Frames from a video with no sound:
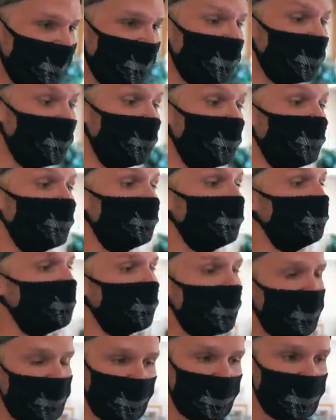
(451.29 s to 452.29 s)
So
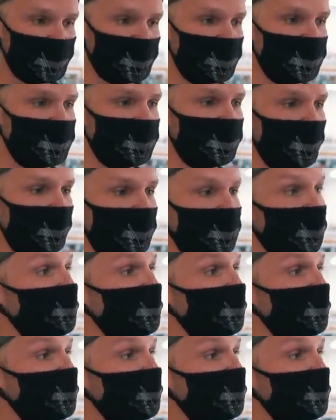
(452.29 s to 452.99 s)
great question. So it's